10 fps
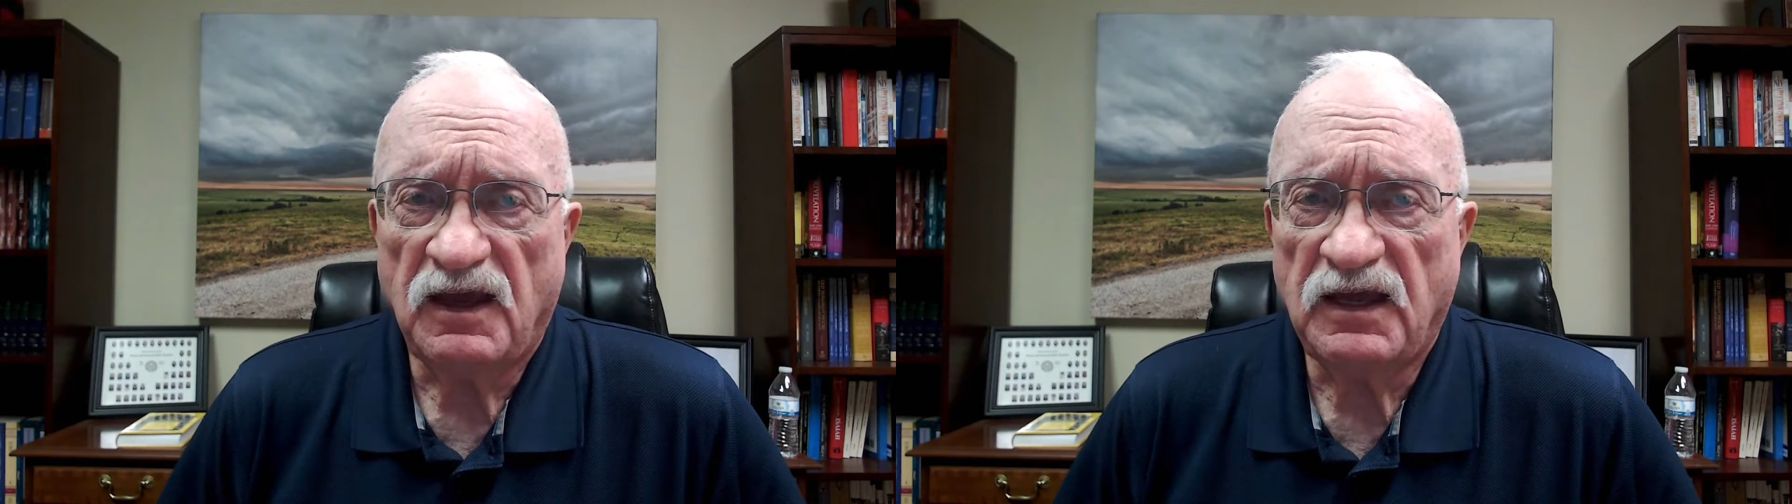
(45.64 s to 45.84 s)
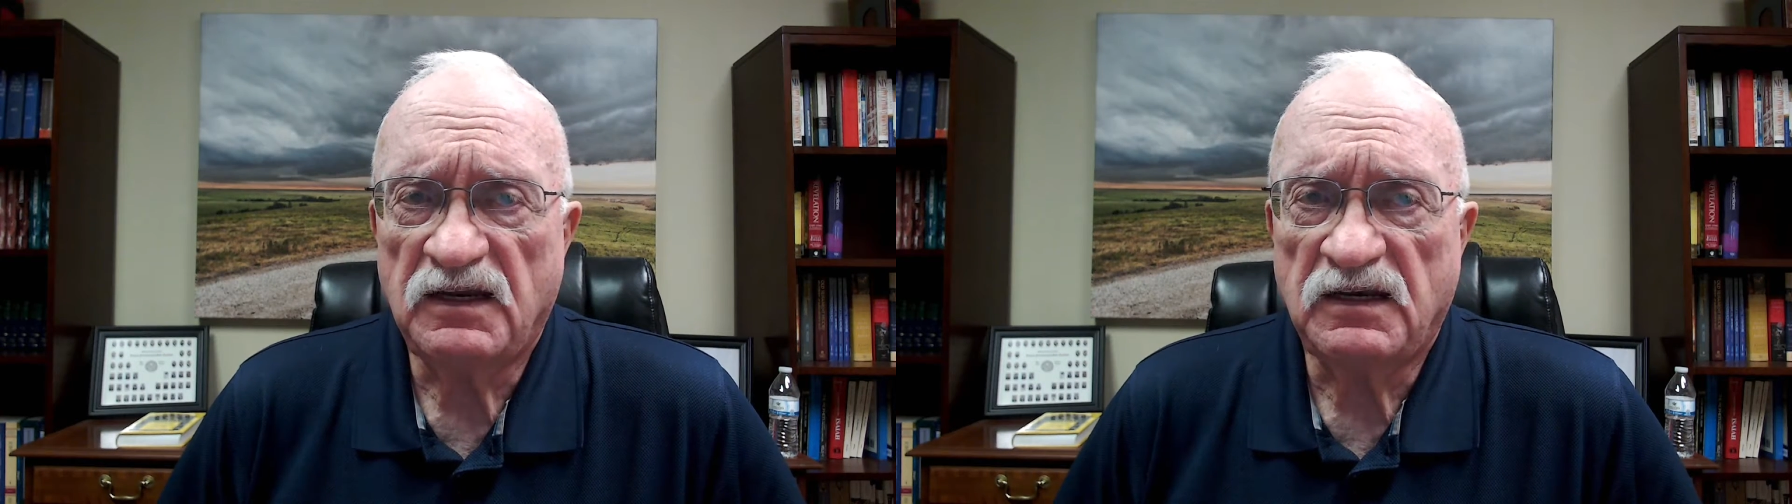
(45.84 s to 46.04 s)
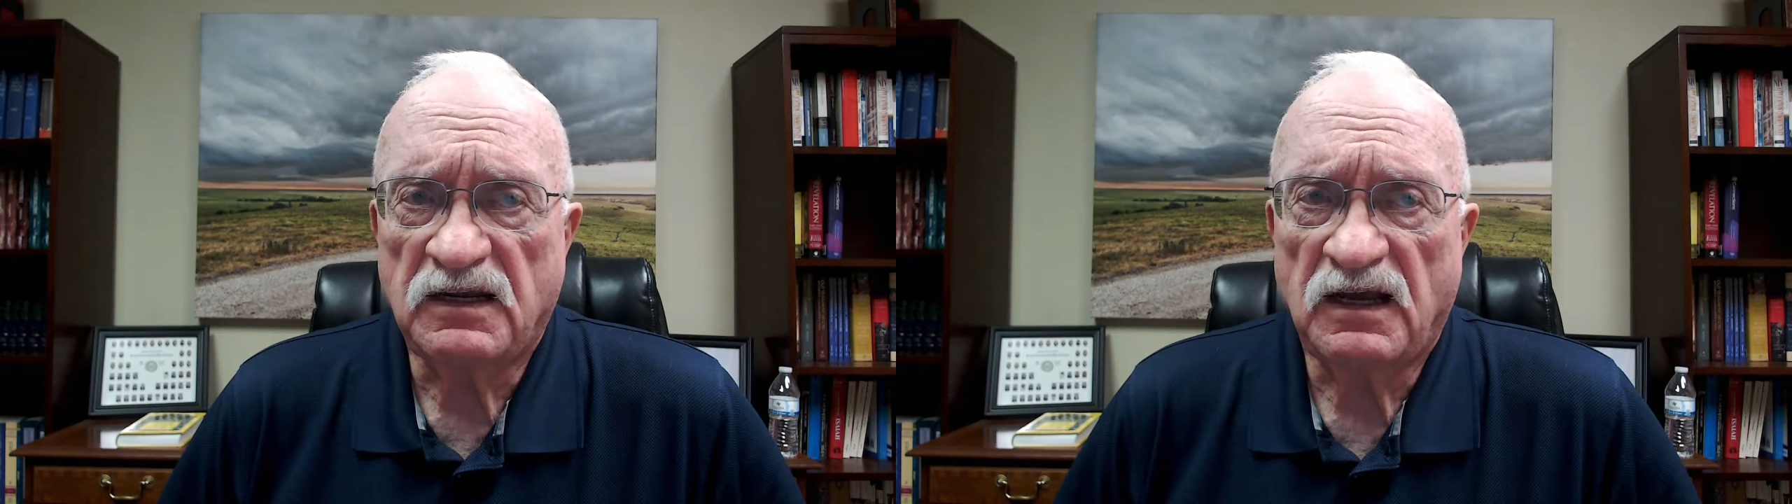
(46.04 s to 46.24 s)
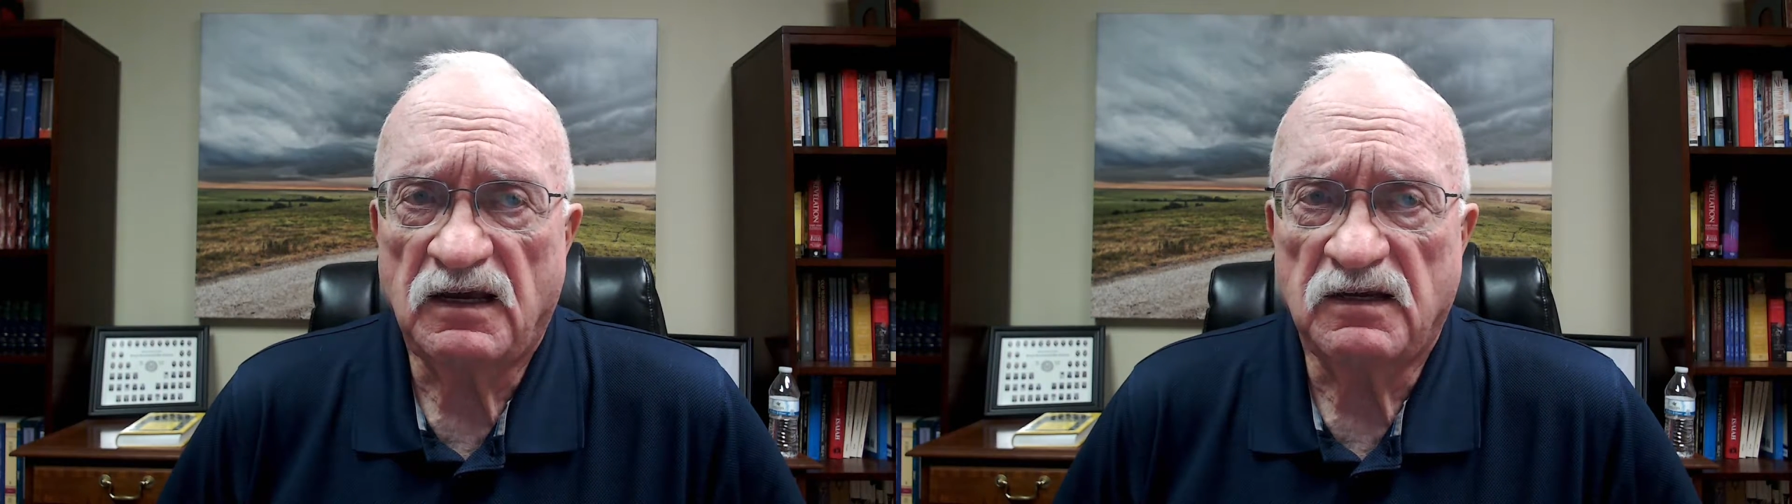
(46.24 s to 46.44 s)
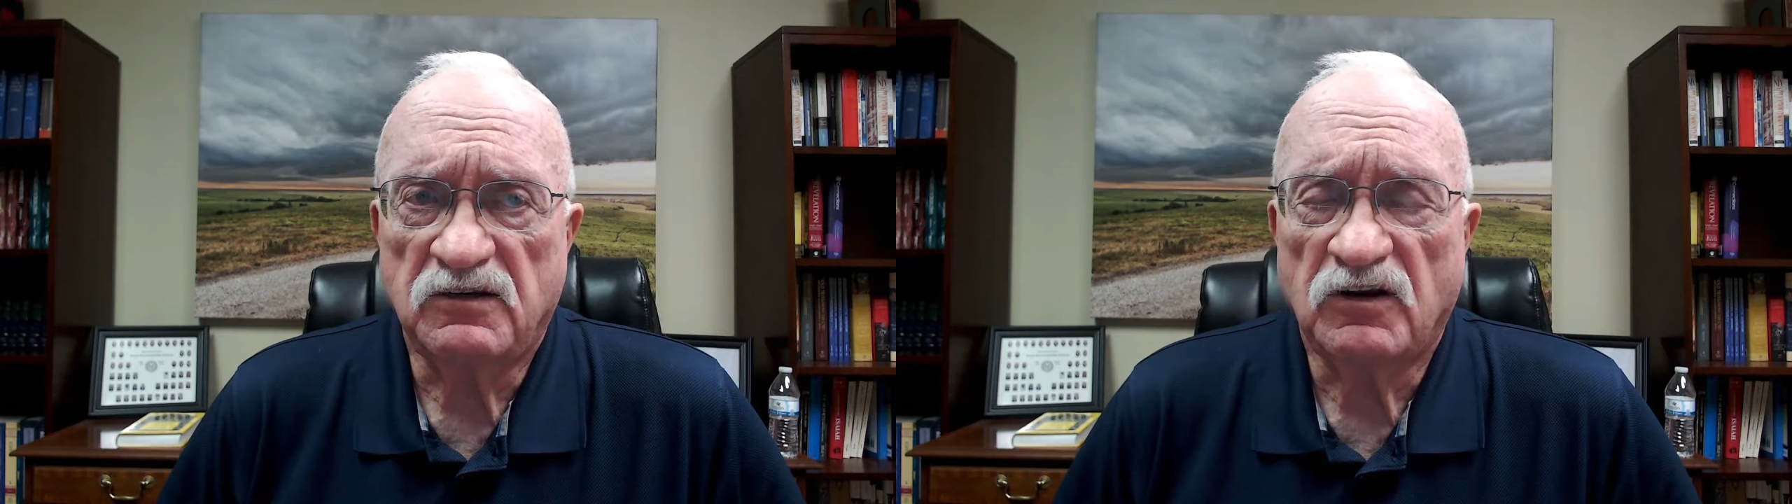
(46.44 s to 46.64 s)

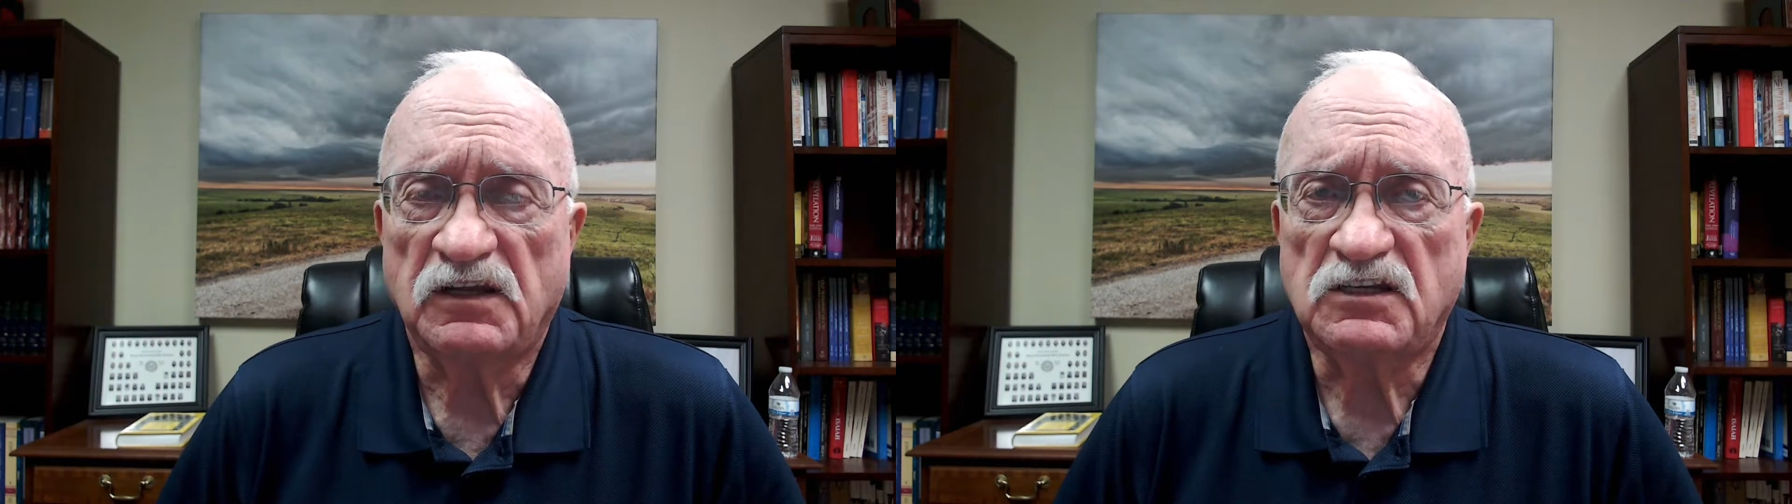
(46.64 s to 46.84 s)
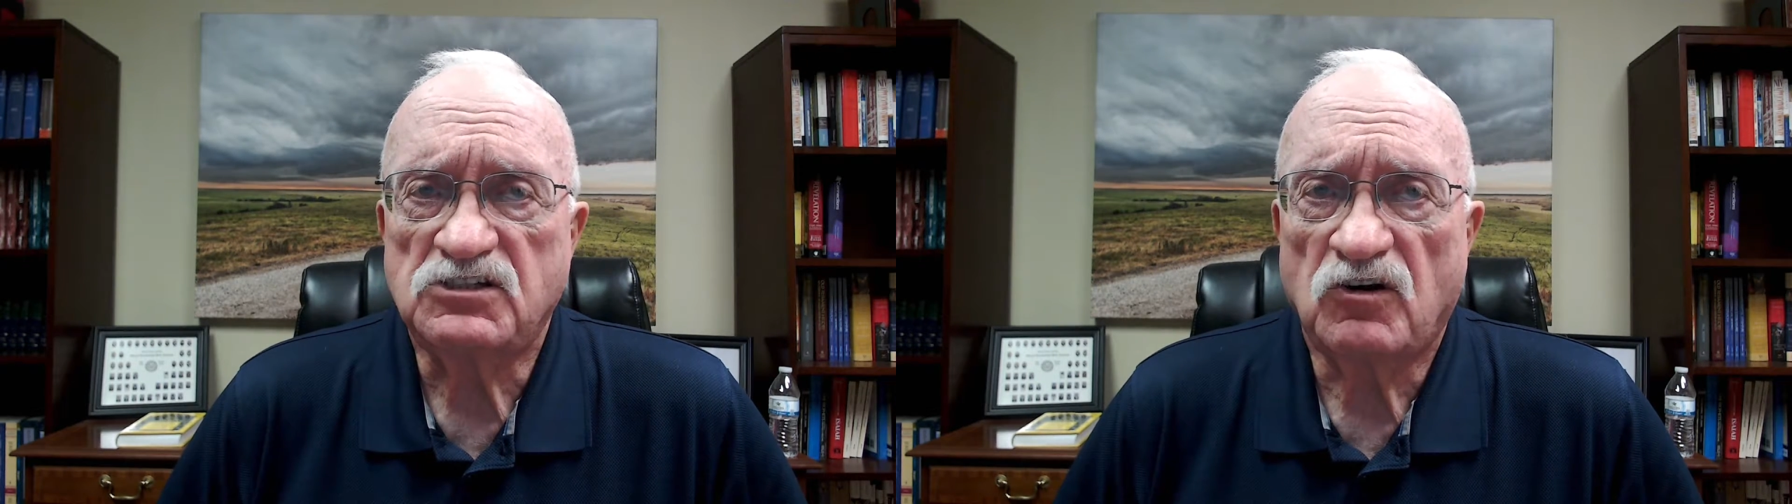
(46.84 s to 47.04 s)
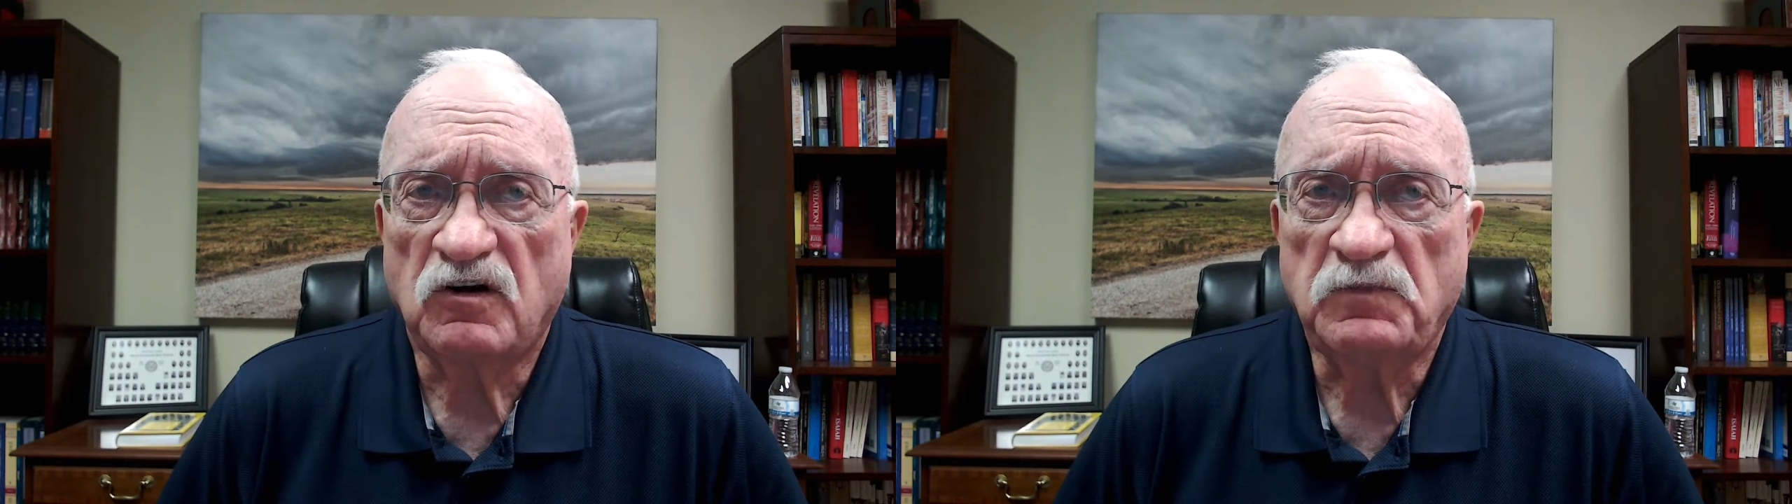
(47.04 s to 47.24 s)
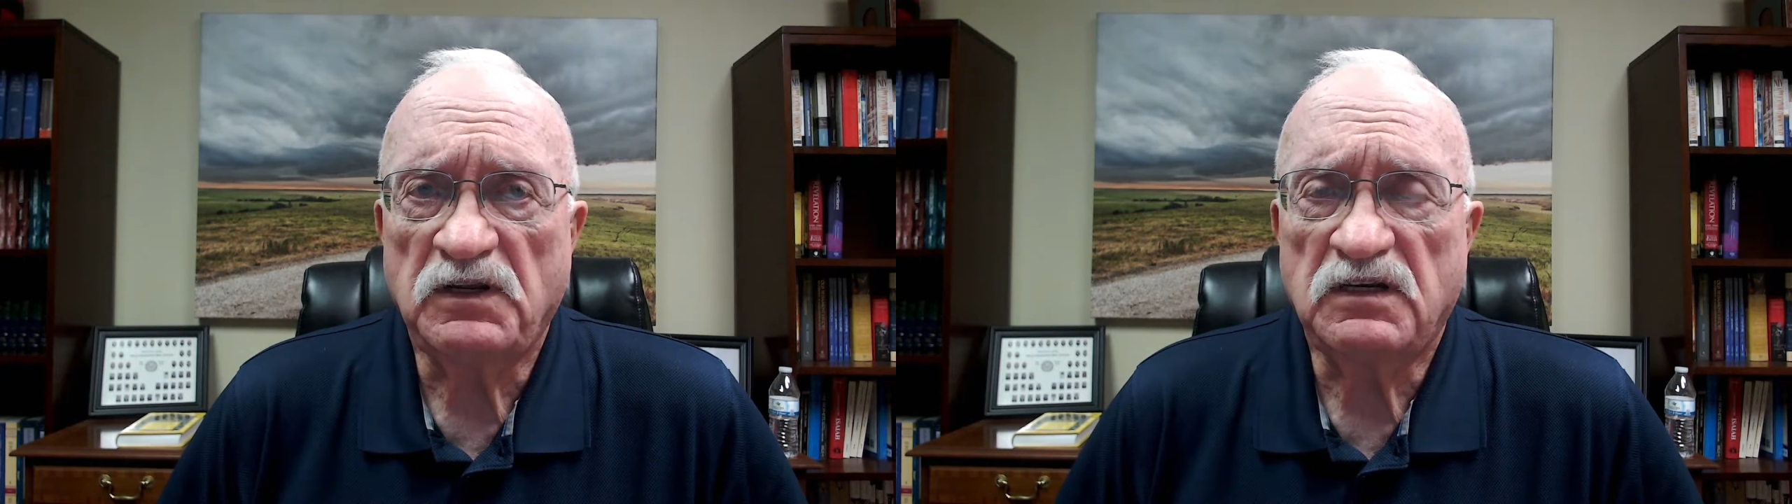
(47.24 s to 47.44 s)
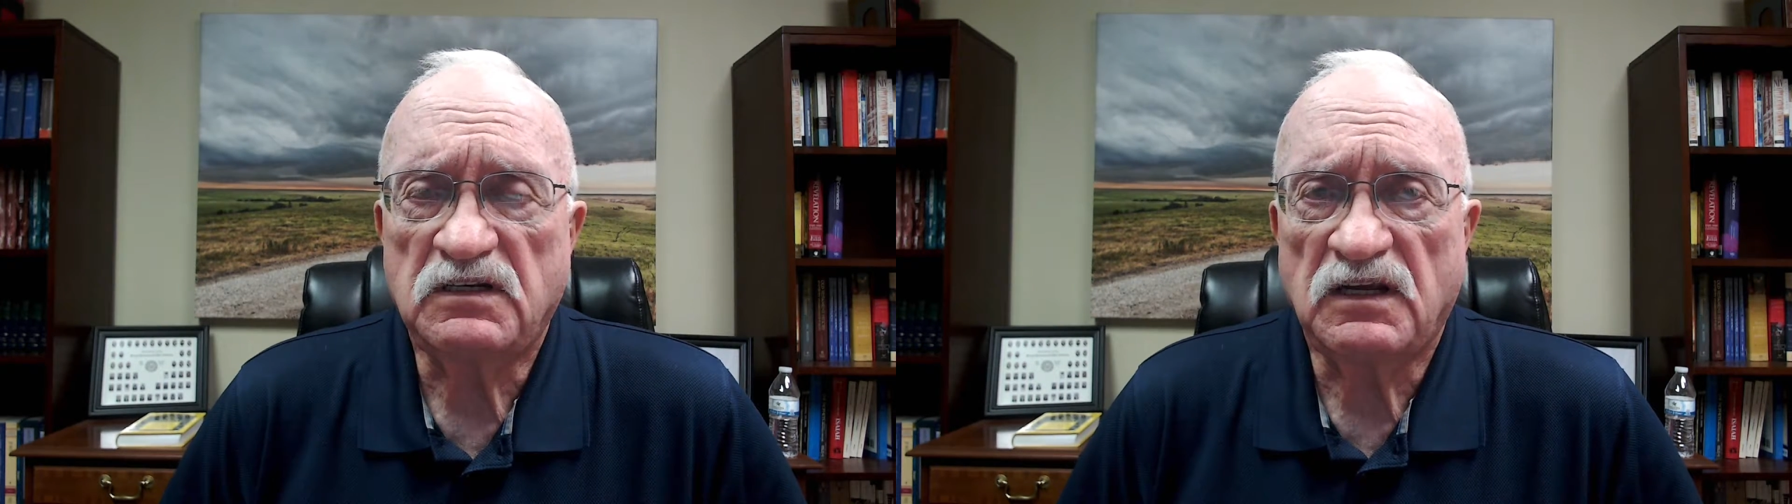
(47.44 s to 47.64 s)
And during this
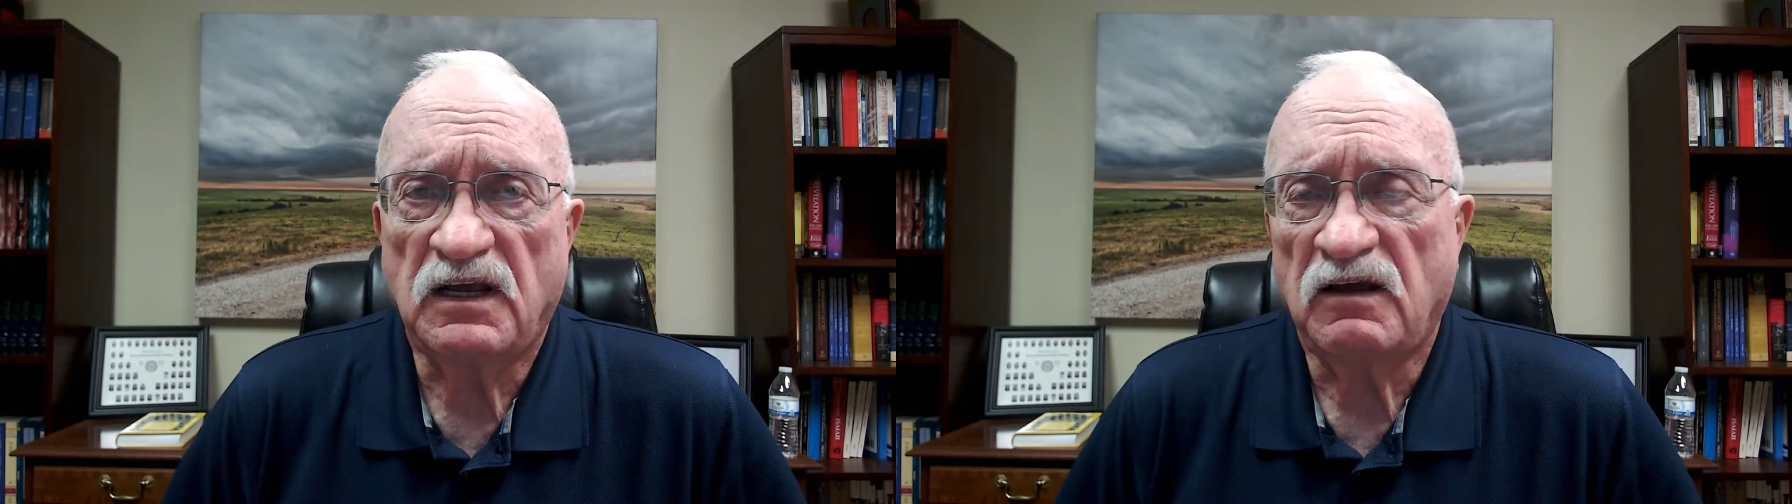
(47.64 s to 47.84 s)
tournament,